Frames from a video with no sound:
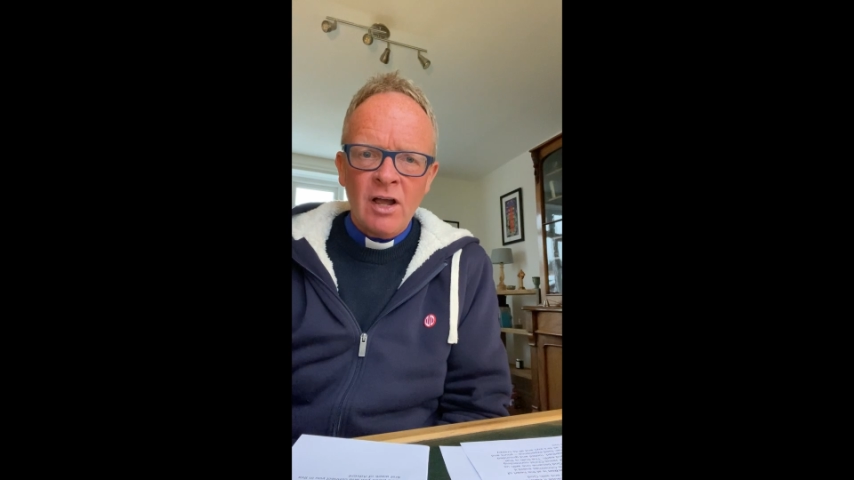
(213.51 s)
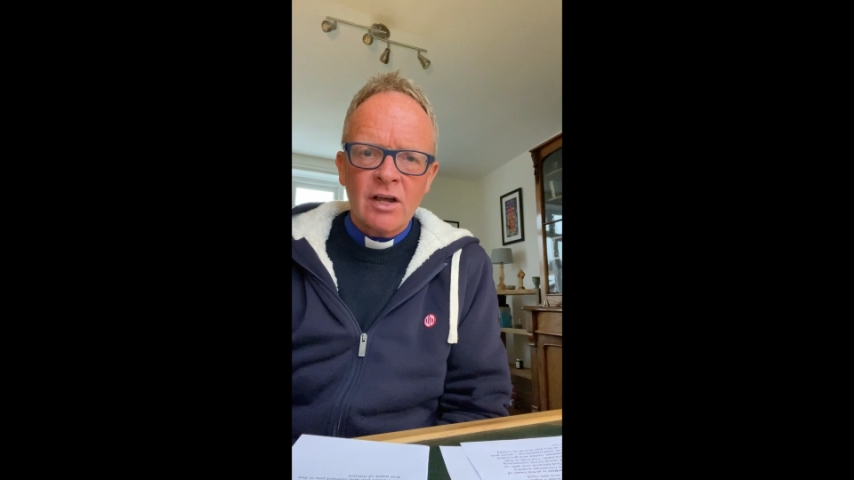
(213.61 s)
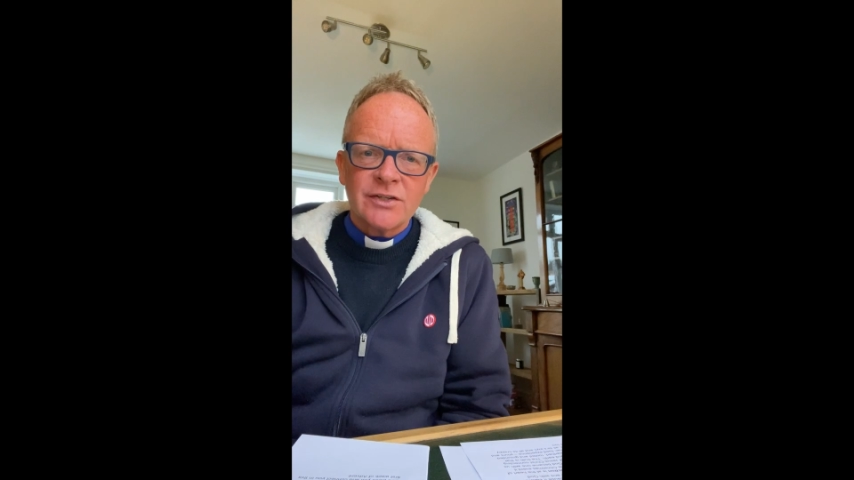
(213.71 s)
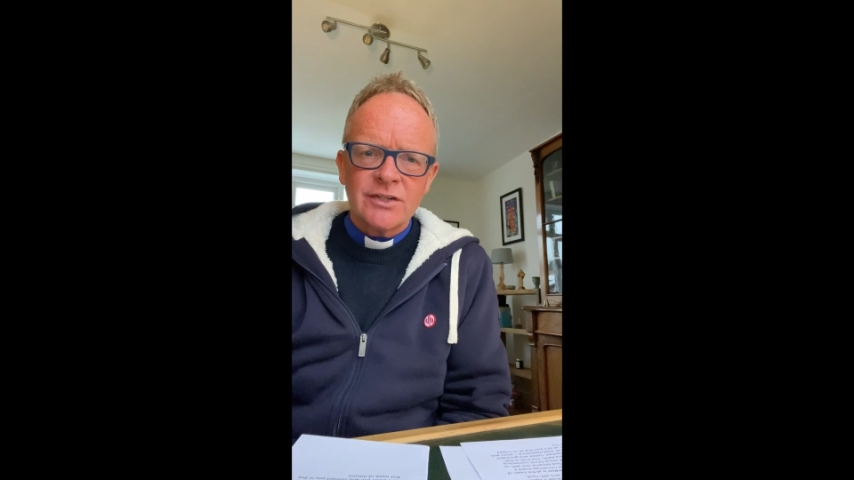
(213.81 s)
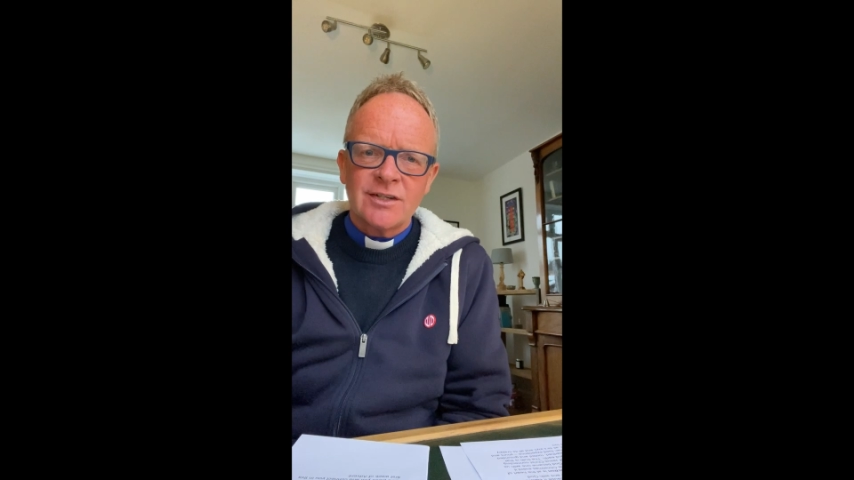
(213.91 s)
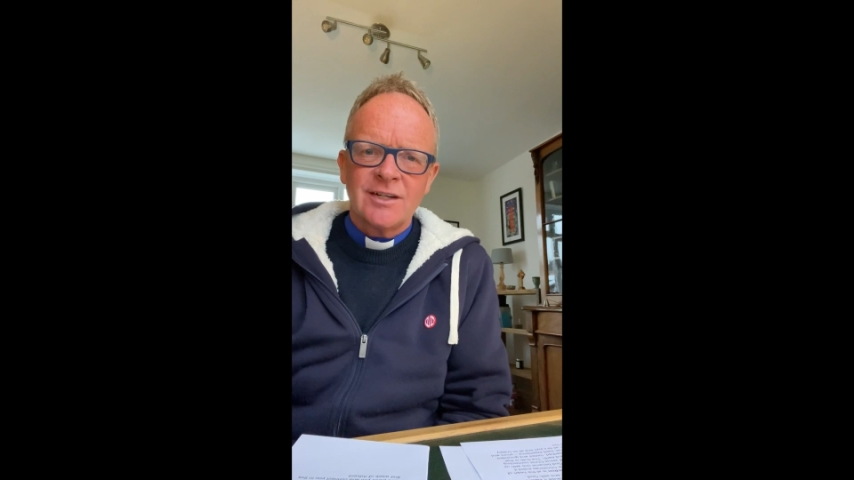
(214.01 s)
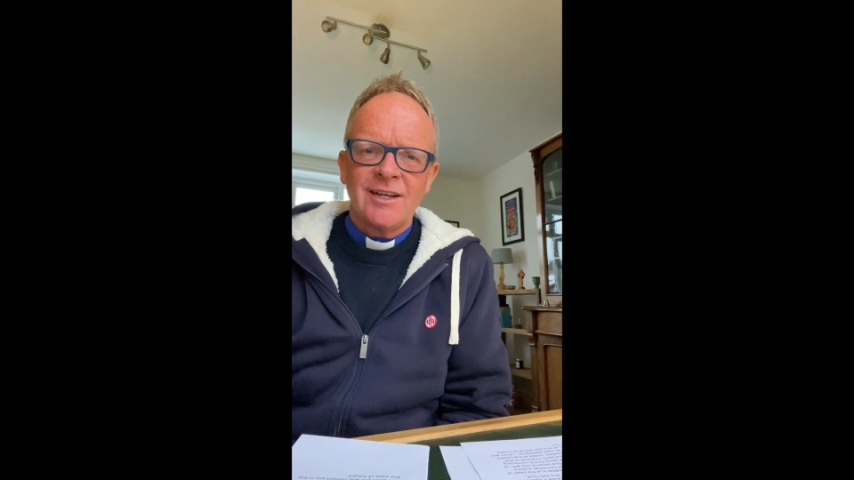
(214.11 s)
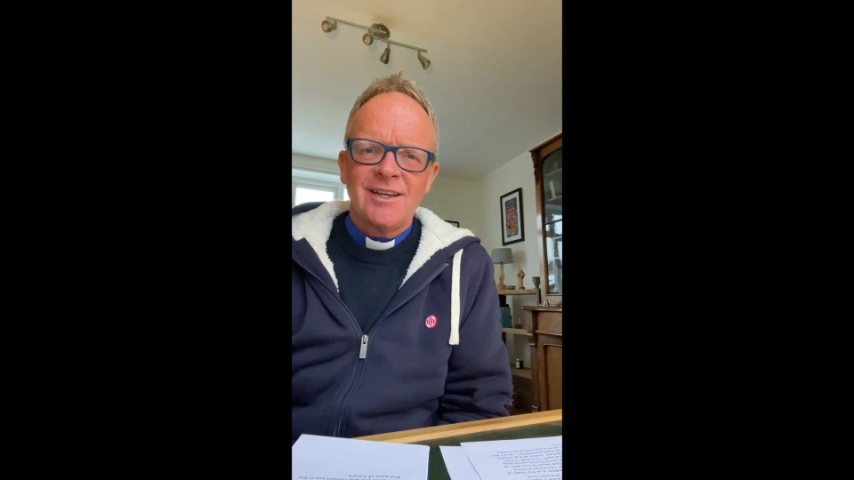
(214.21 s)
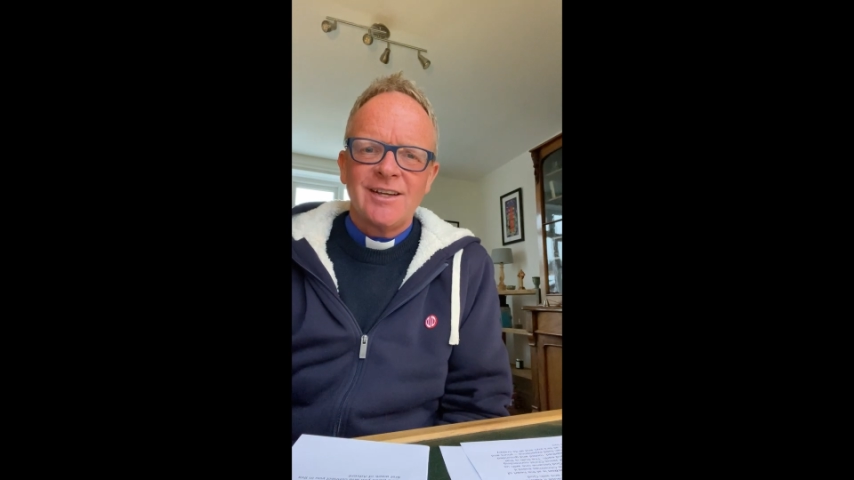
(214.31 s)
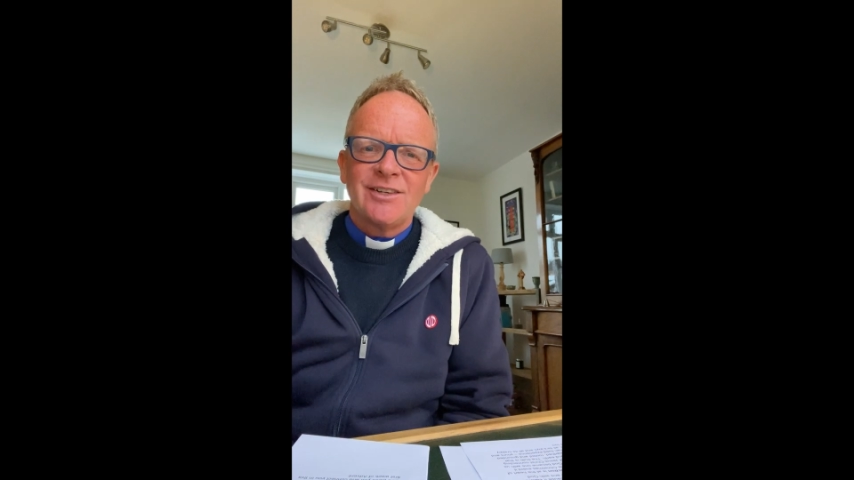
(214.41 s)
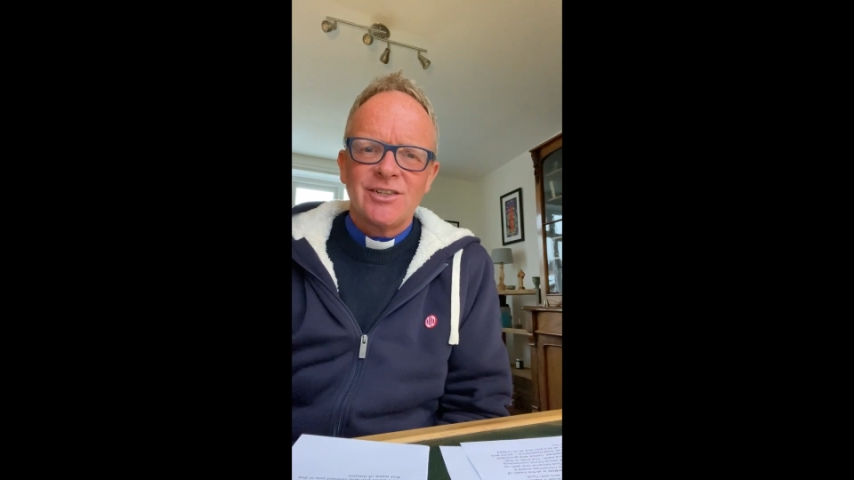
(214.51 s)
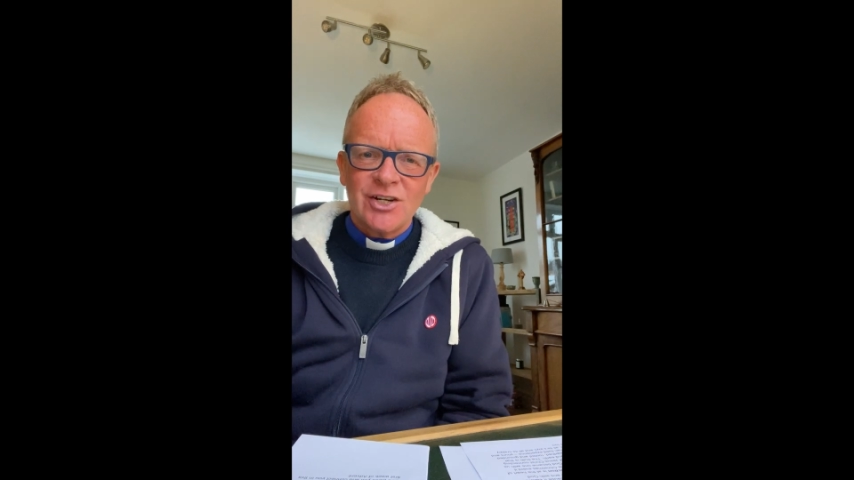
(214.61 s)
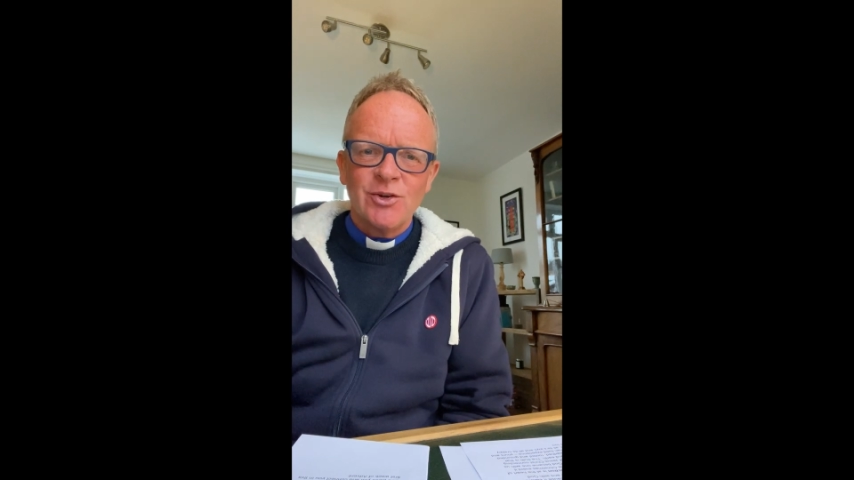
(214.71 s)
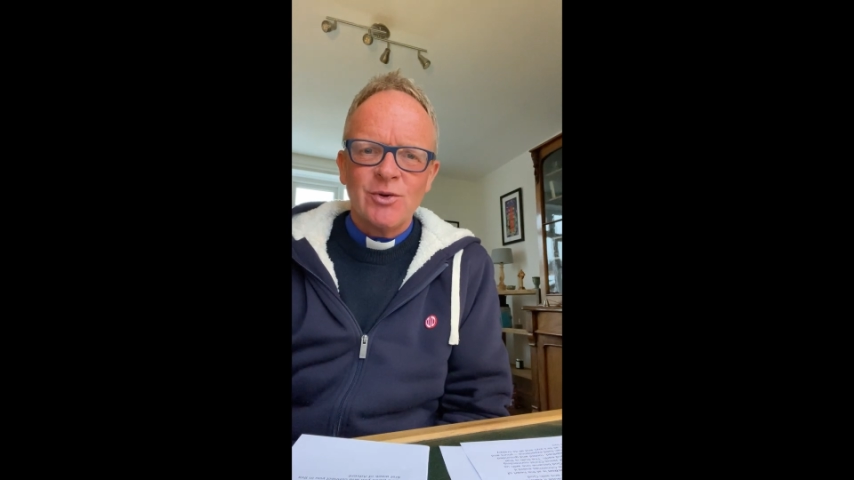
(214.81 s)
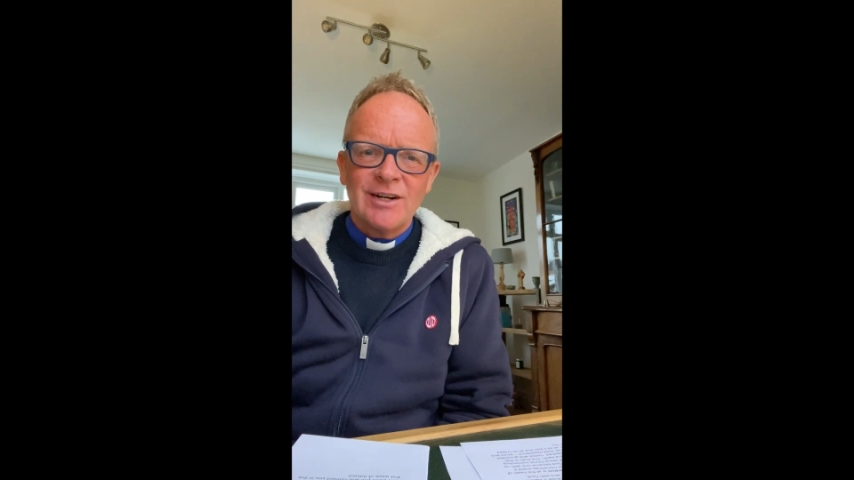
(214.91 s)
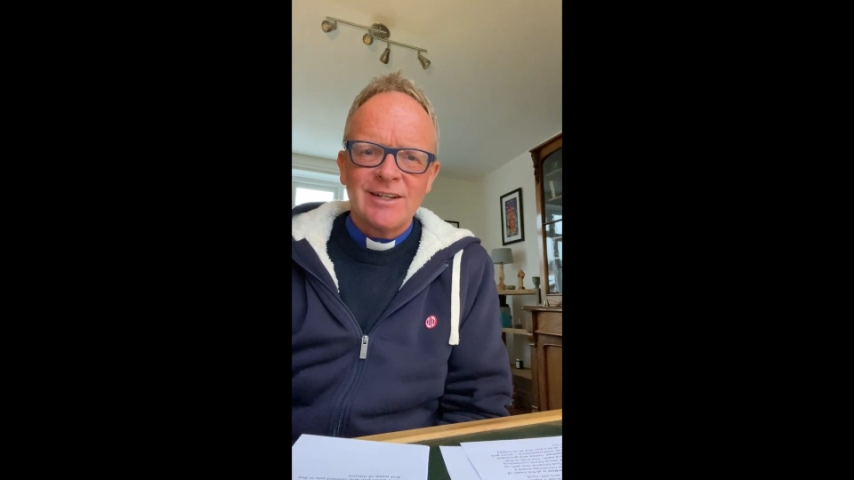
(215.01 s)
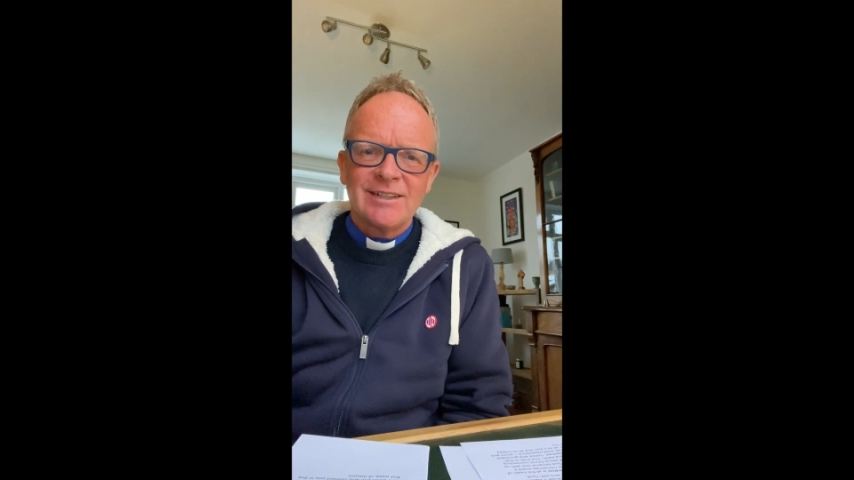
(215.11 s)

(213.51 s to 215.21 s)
us too?